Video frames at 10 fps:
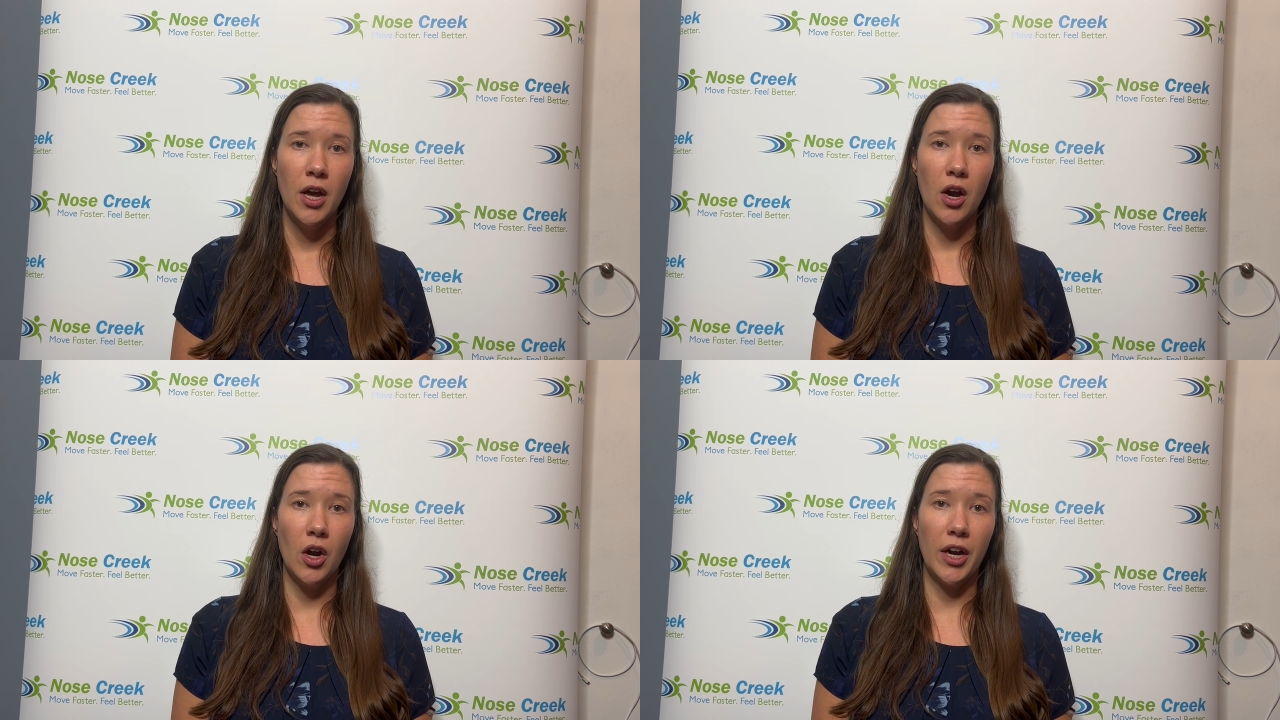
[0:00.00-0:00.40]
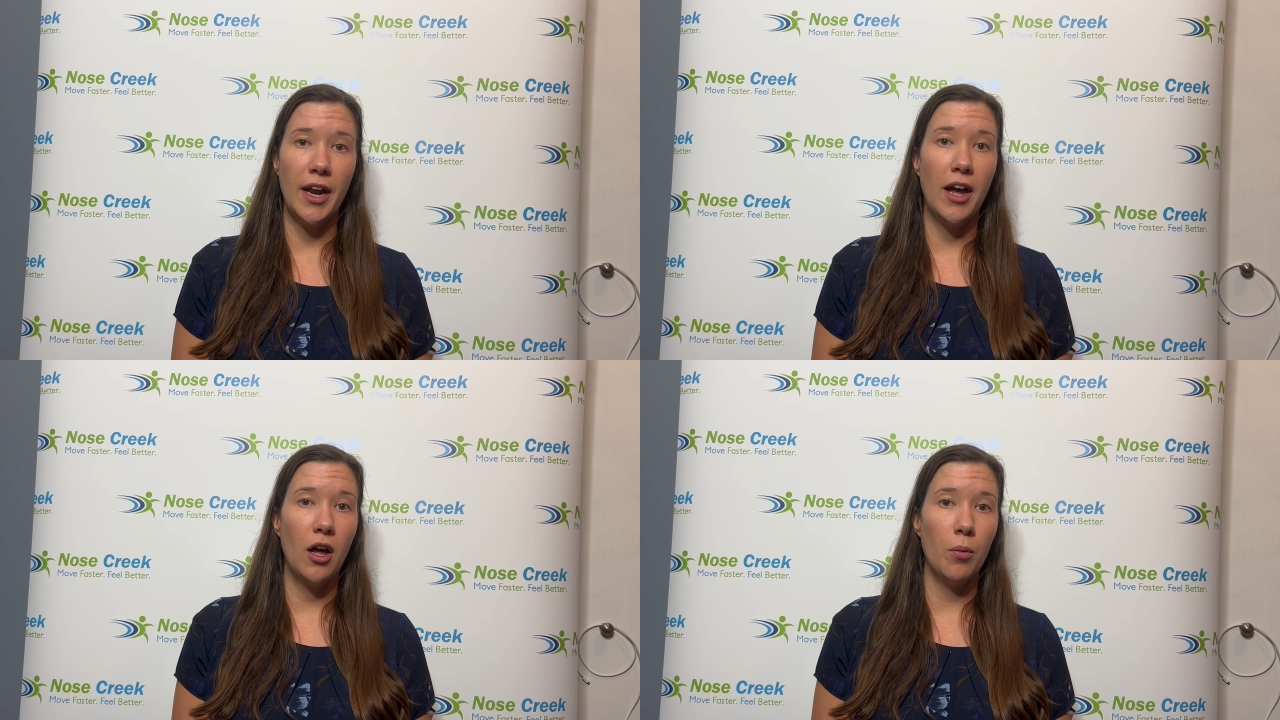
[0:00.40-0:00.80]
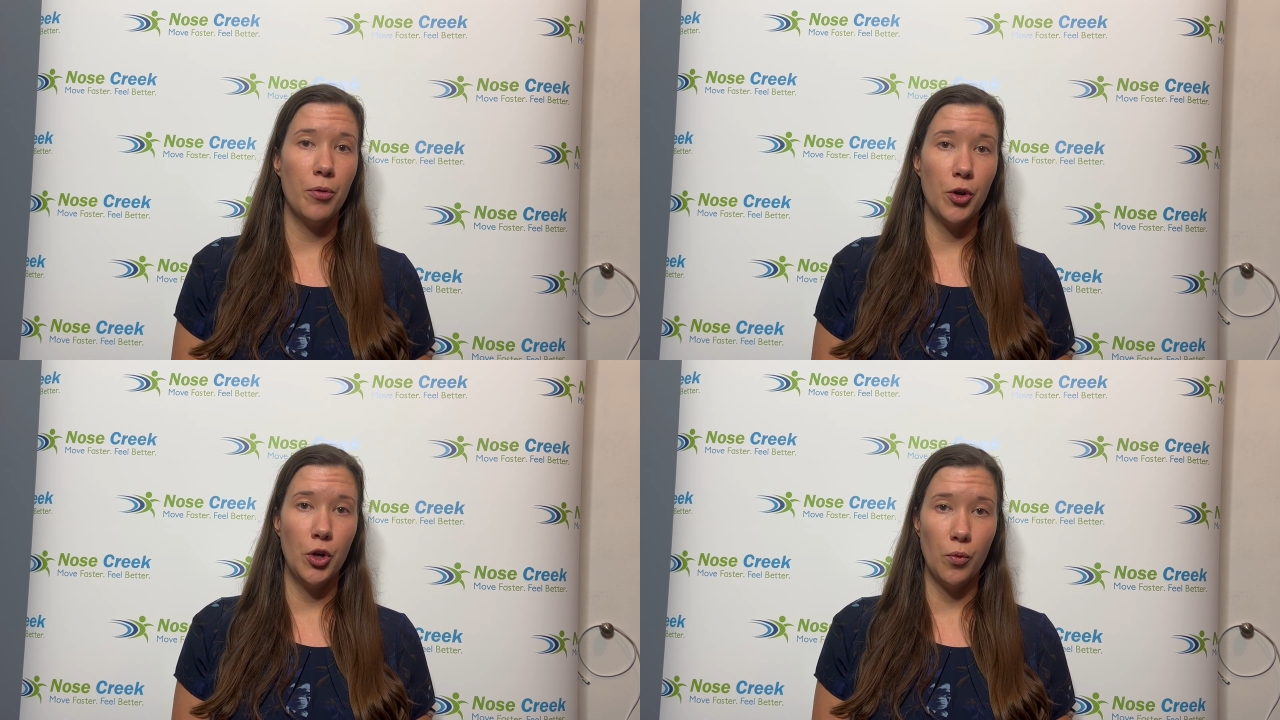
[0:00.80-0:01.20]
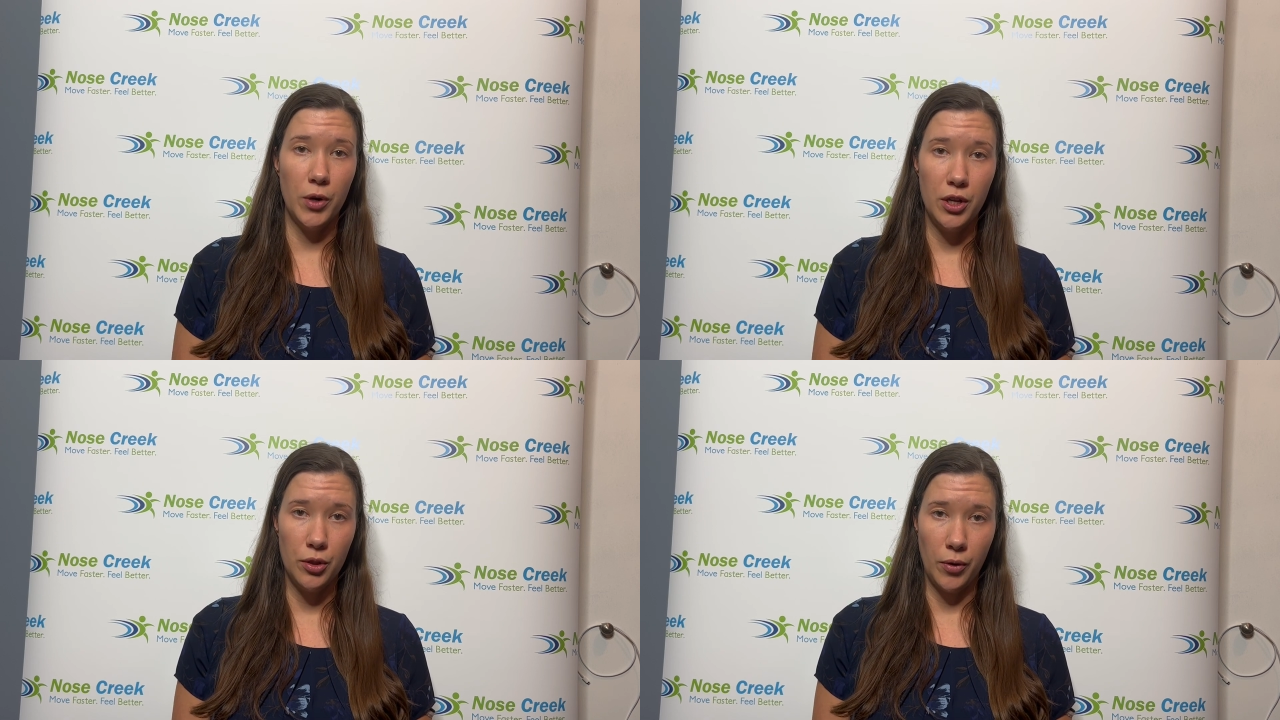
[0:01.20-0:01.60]
are going to help the
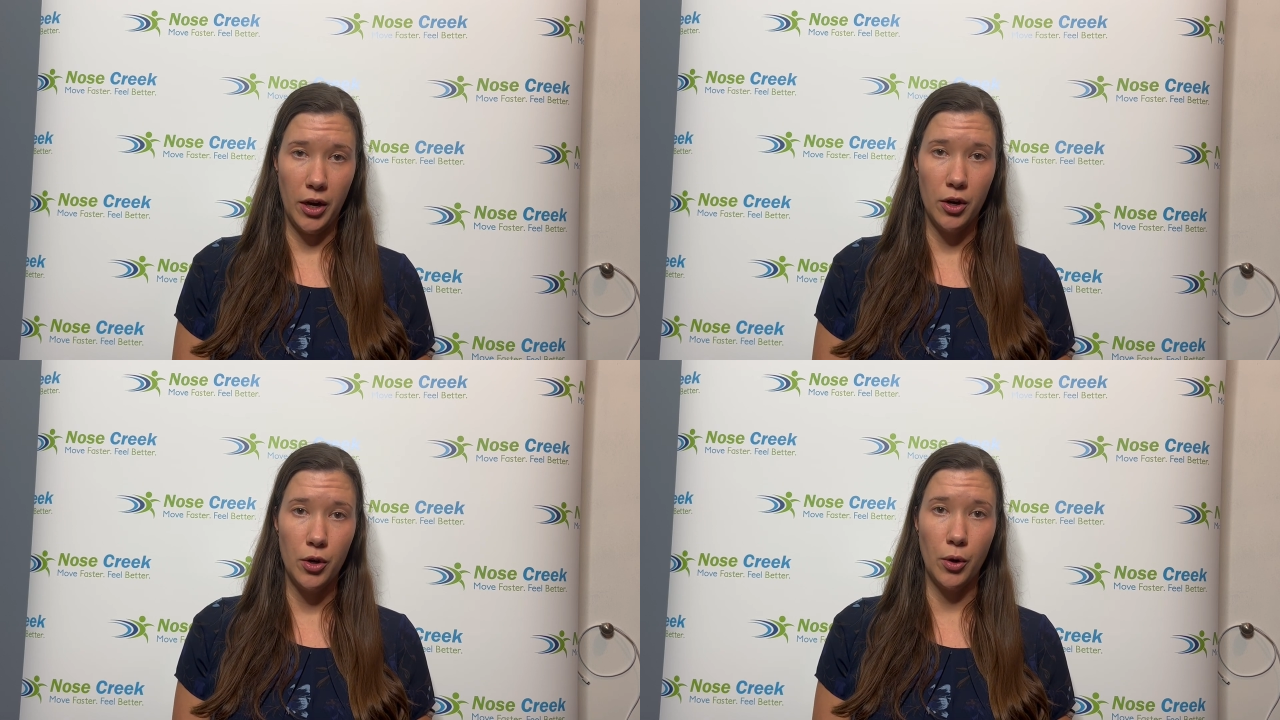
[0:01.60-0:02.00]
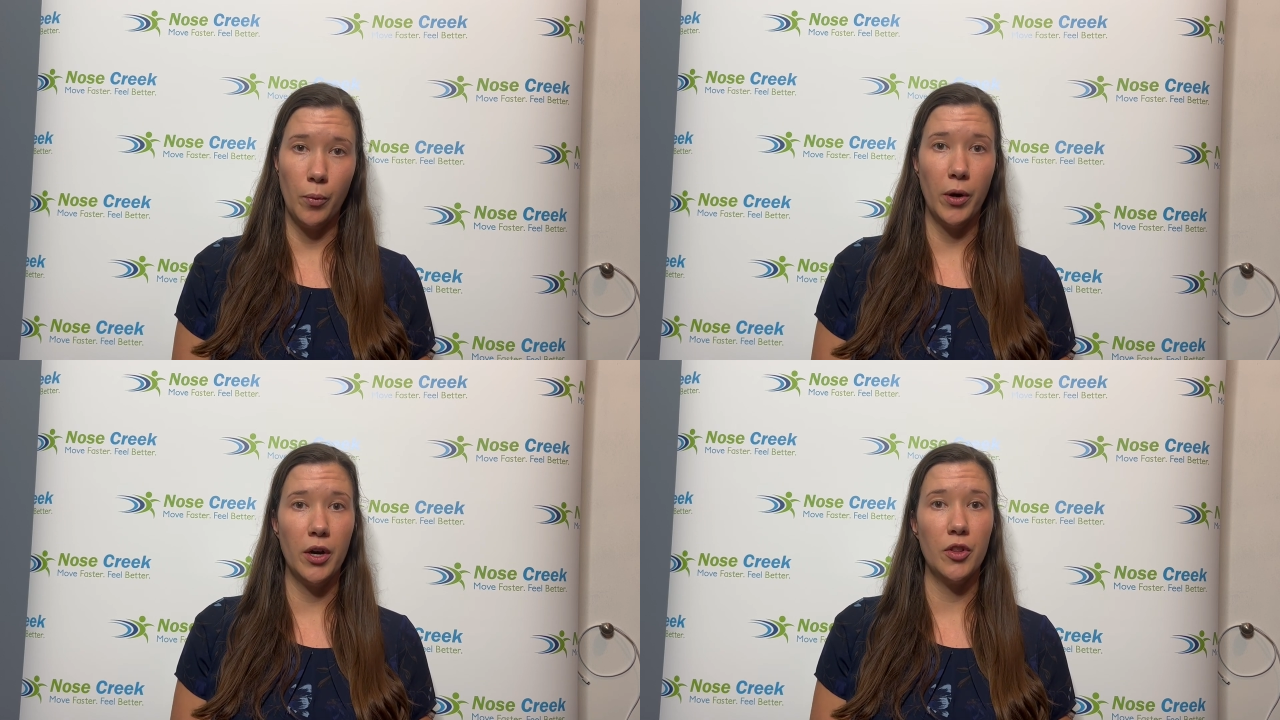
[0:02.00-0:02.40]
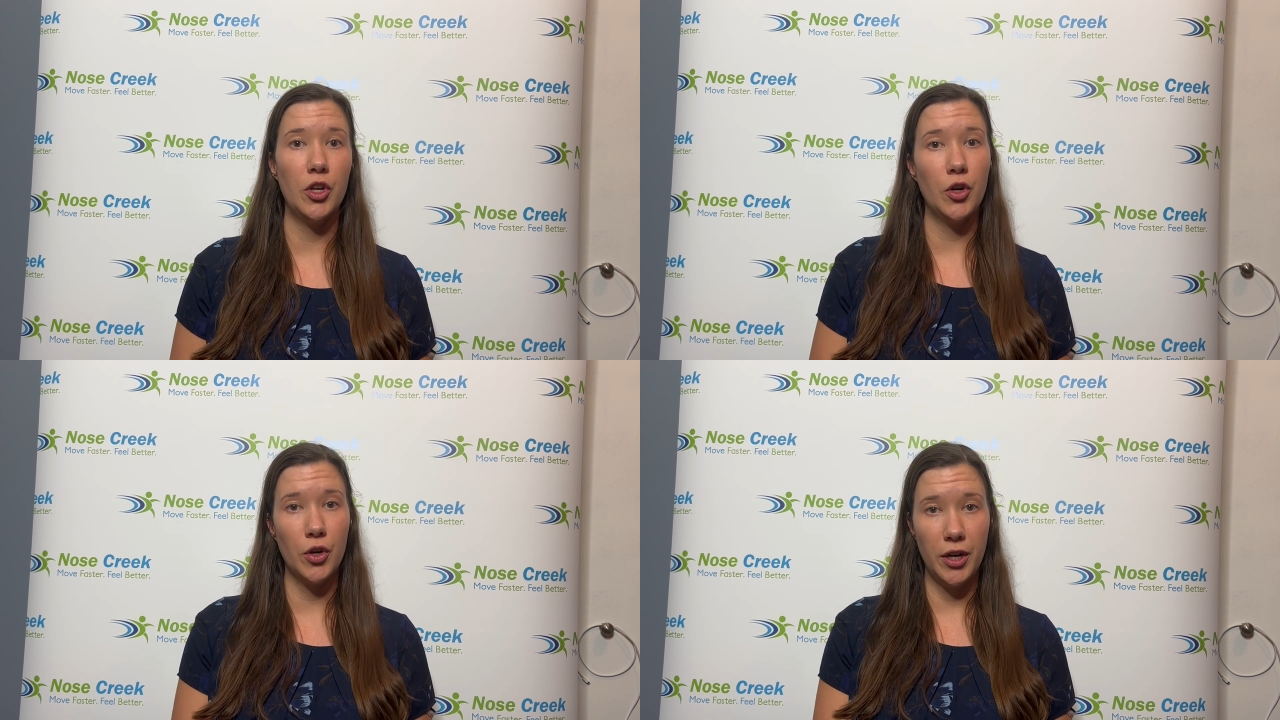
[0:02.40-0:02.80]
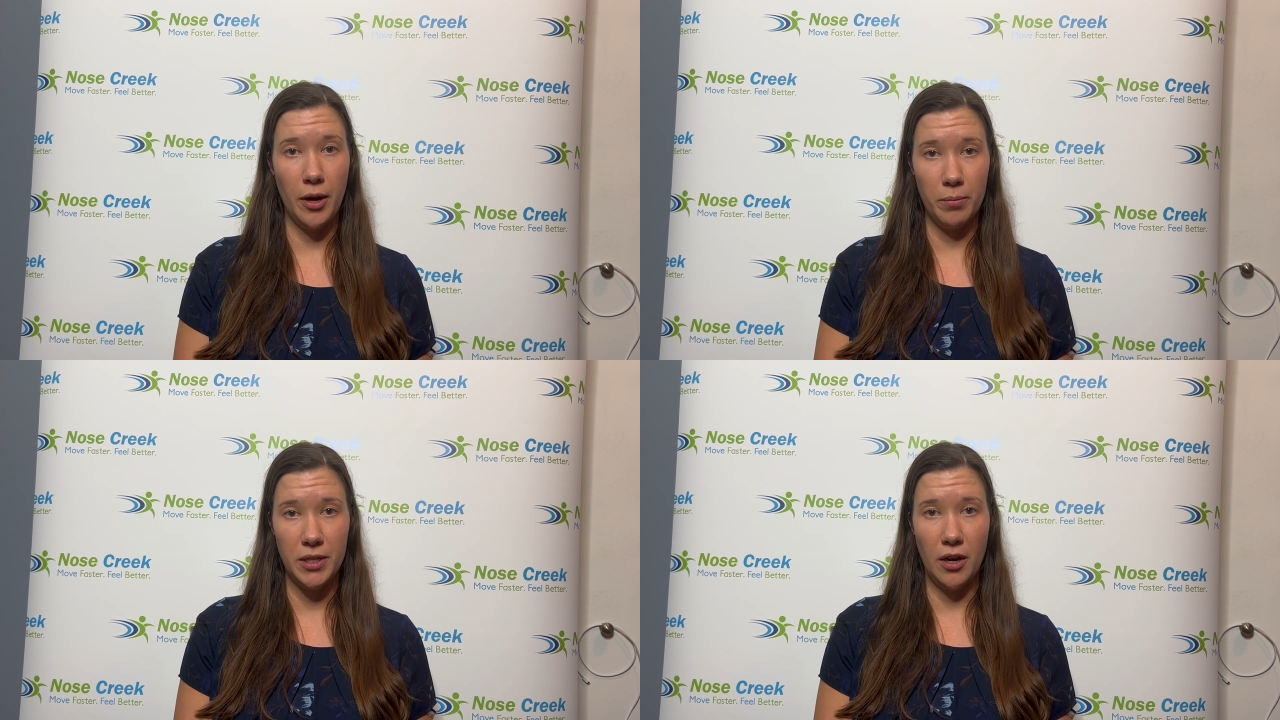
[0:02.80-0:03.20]
urethra, or where the urine
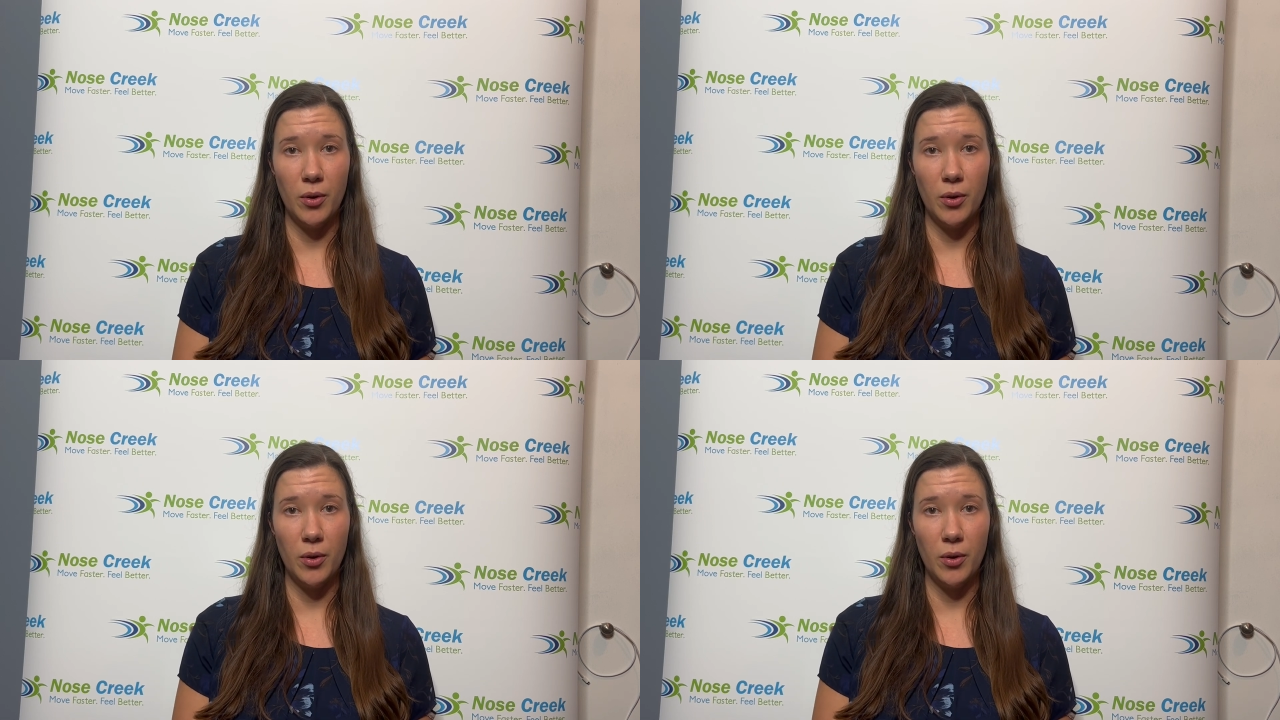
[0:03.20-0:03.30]
comes out,